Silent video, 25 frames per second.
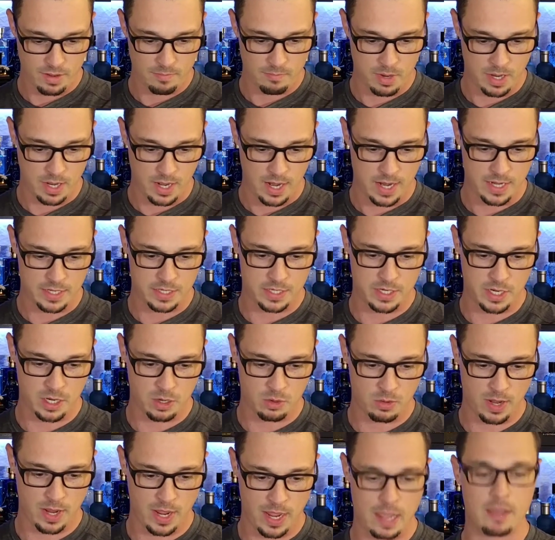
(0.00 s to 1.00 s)
but I
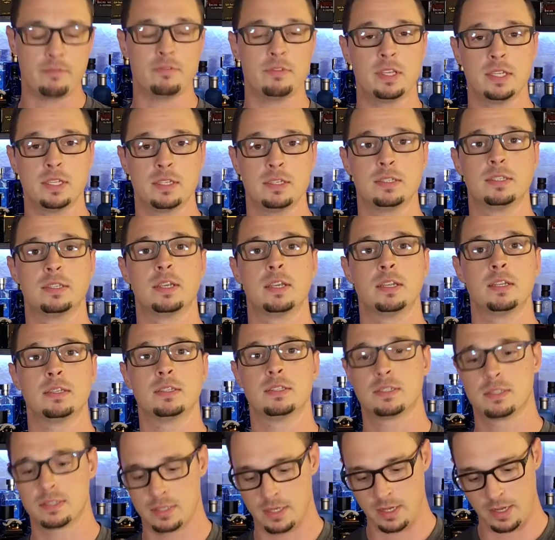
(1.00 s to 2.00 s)
don't have the intense.